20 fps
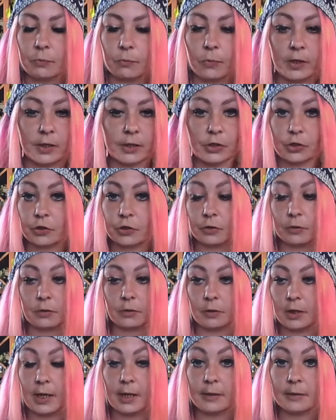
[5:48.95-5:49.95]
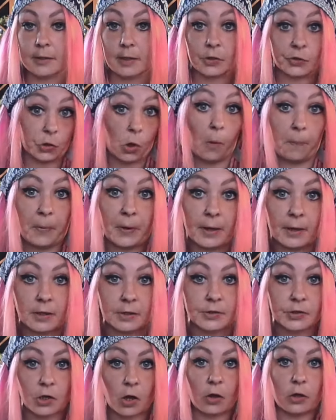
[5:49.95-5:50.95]
which is a topic, a
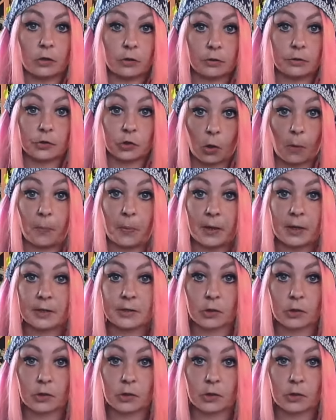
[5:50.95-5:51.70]
certain topic.